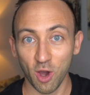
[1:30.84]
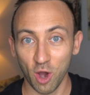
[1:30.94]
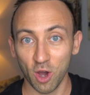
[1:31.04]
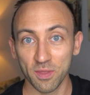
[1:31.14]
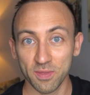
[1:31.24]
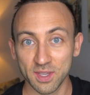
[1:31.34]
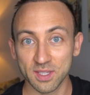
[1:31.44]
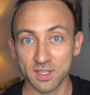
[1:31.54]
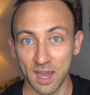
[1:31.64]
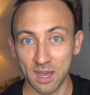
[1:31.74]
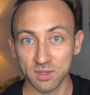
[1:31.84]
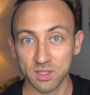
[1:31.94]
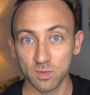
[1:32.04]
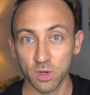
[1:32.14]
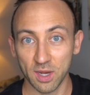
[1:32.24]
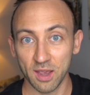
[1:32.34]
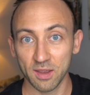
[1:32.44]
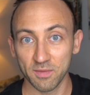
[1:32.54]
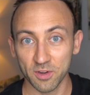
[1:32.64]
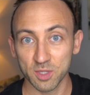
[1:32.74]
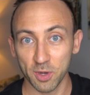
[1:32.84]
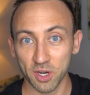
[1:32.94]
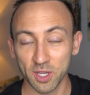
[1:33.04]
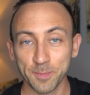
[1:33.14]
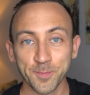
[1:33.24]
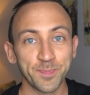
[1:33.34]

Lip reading: on this house when I first bought it.